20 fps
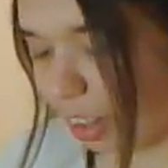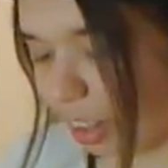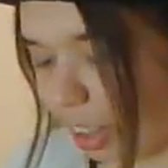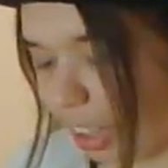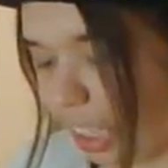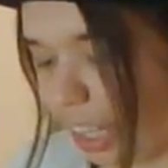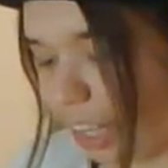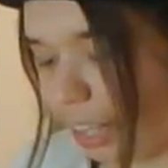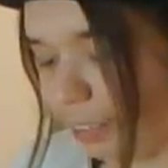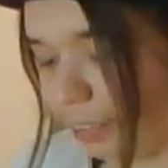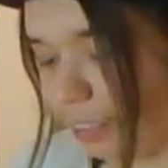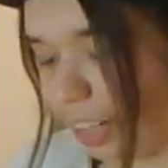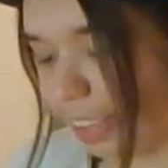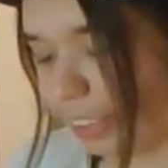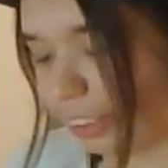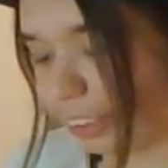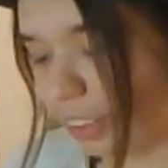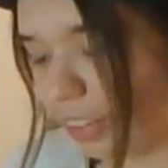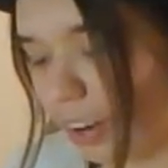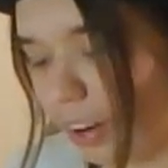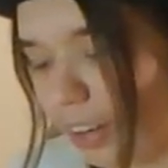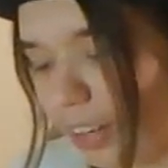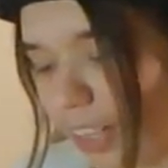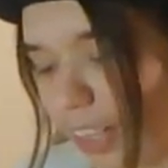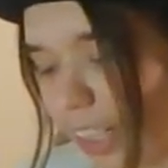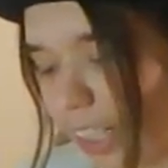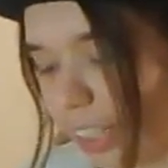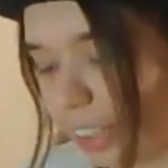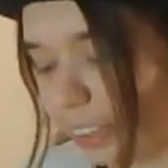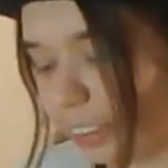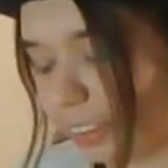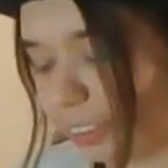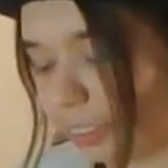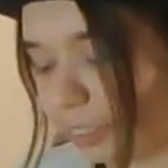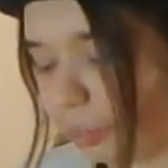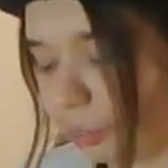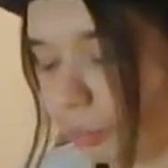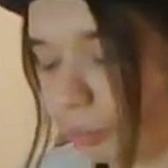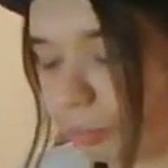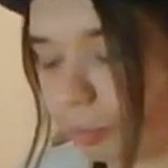The advice card is
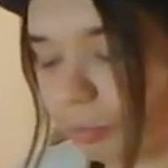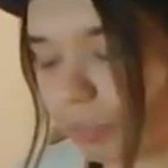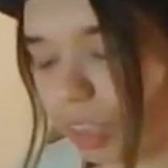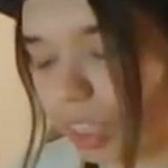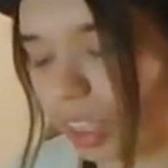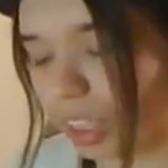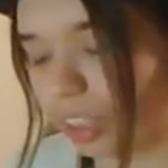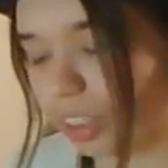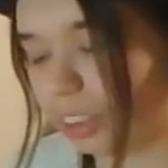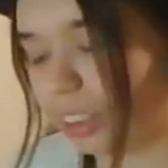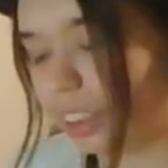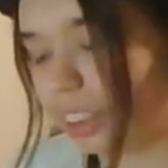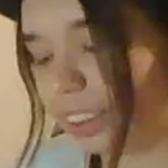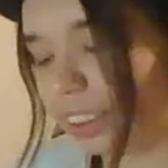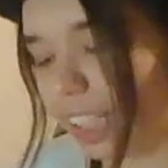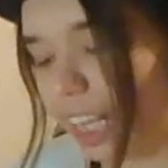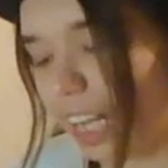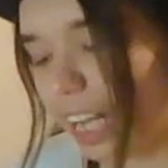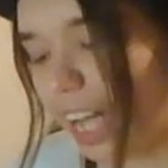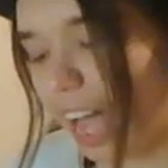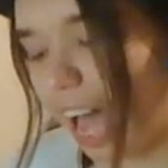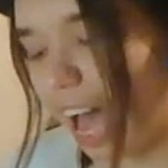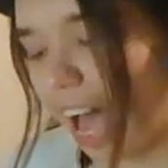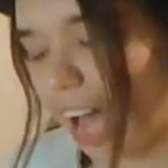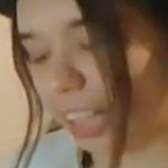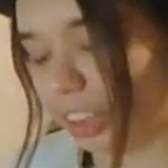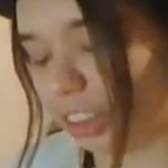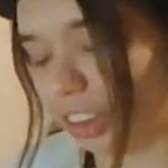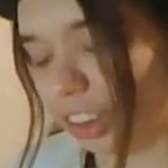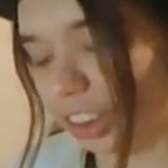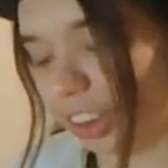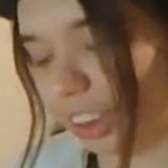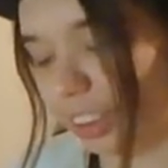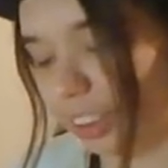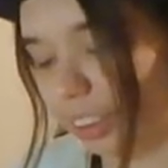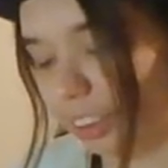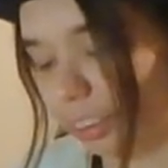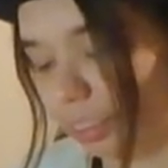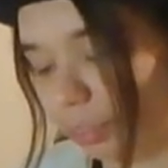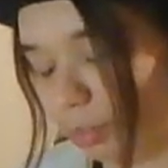to take
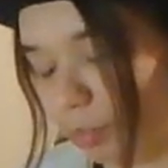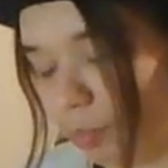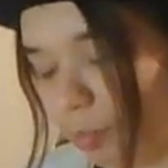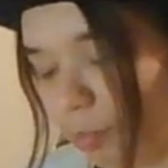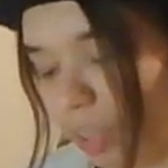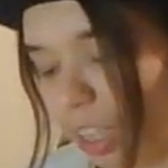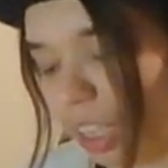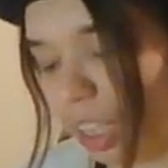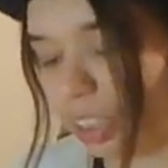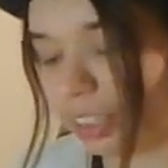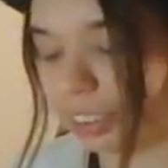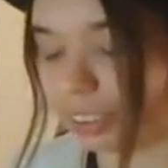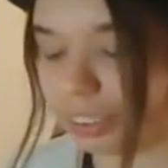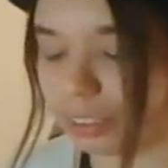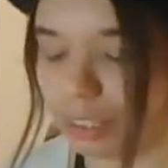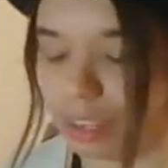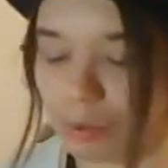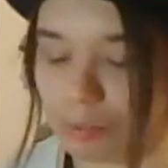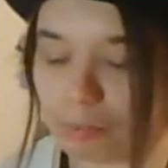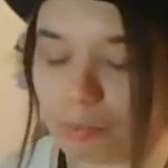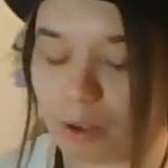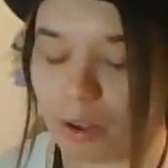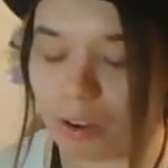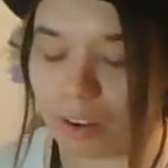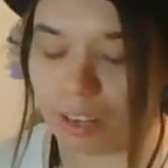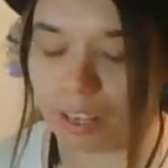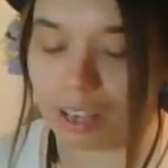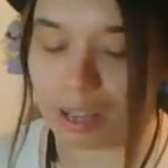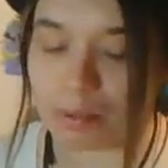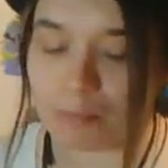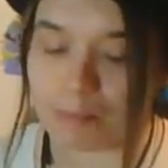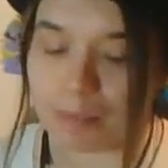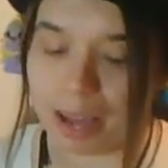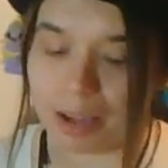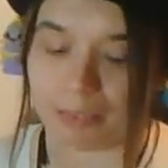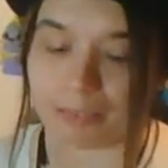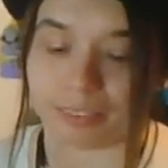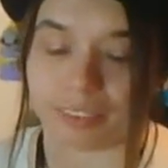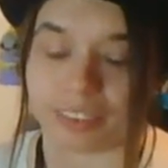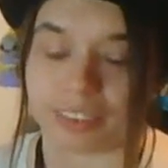action in small
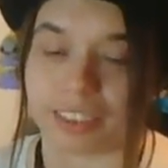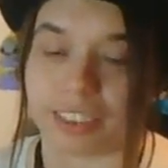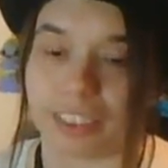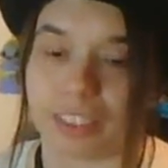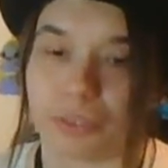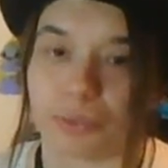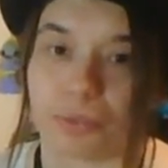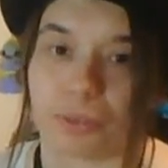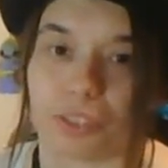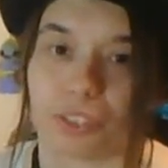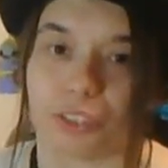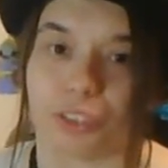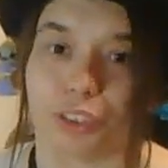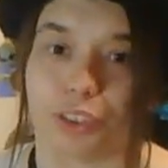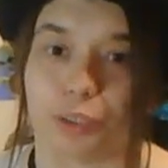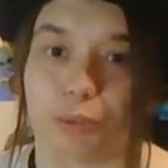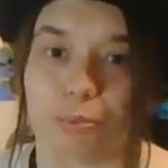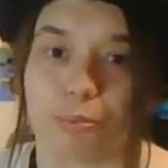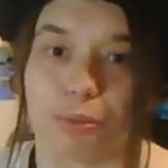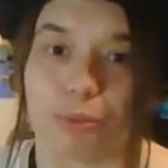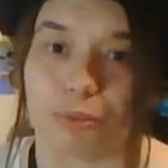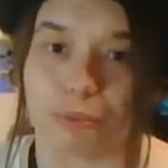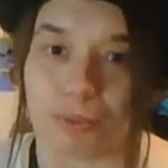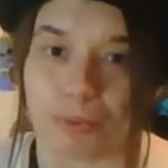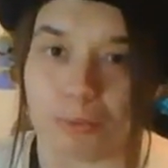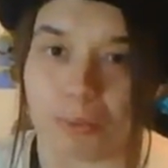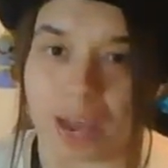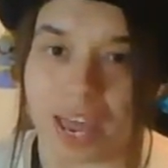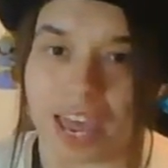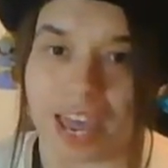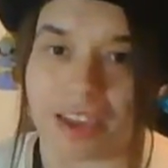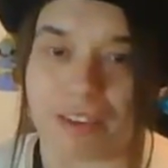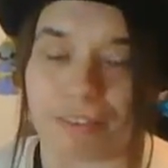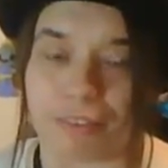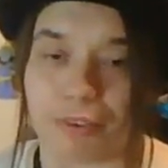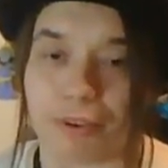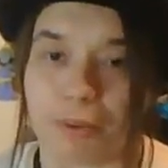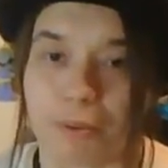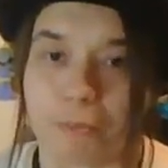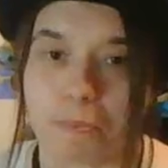amounts in order to move away
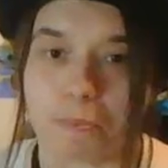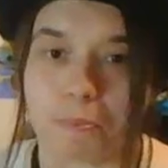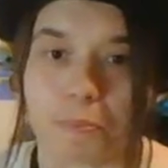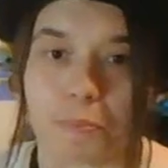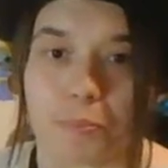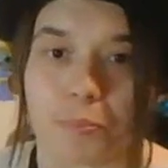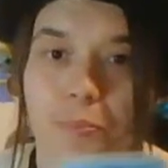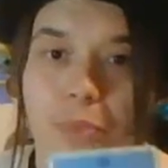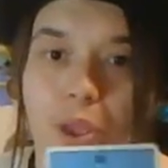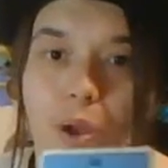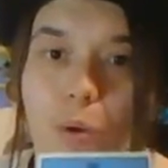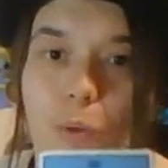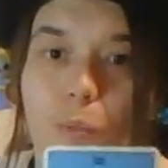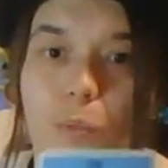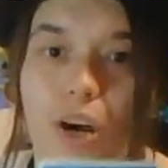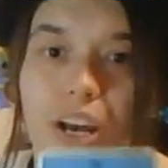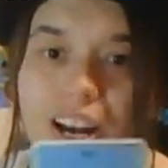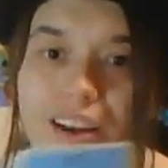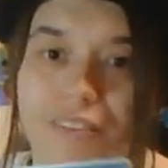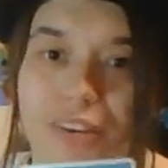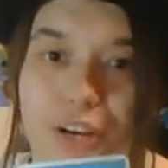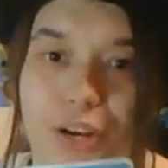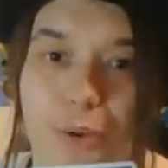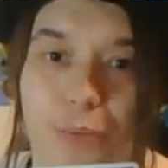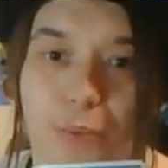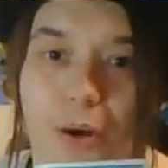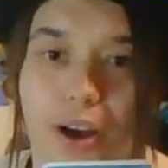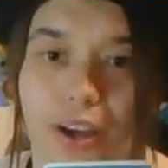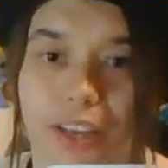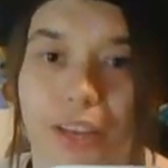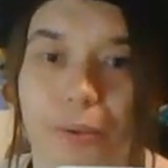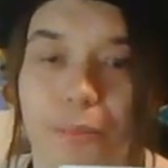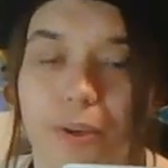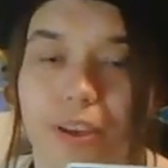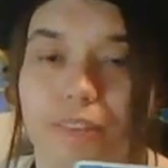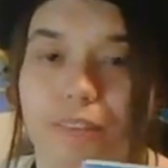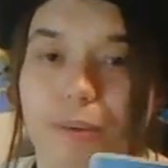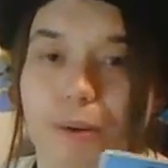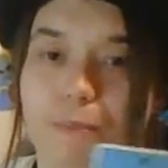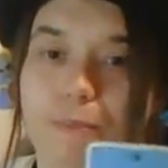from whatever you're walking away
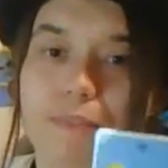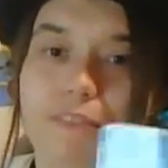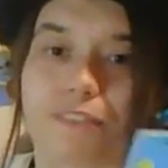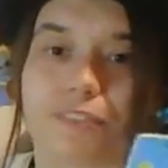from.